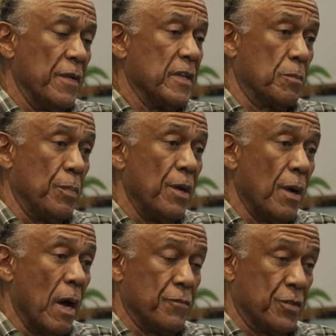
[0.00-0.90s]
I've,
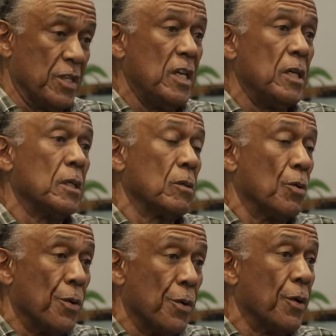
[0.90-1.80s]
I've seen,
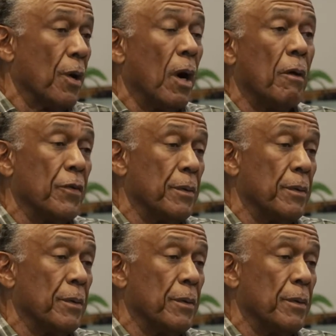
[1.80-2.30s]
heard of,